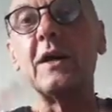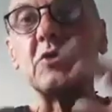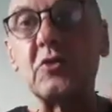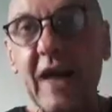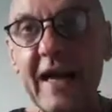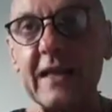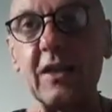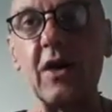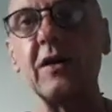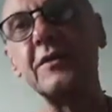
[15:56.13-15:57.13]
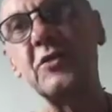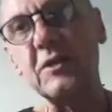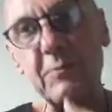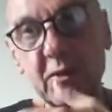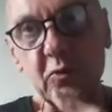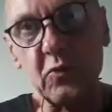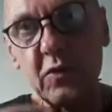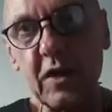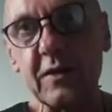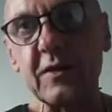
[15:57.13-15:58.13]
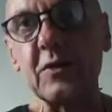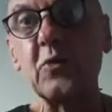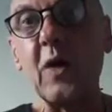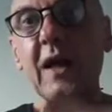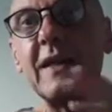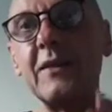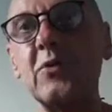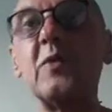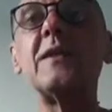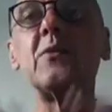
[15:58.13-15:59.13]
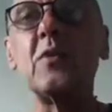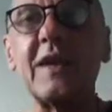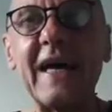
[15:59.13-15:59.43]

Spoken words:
Just acknowledge it, but do not dwell into it. Do not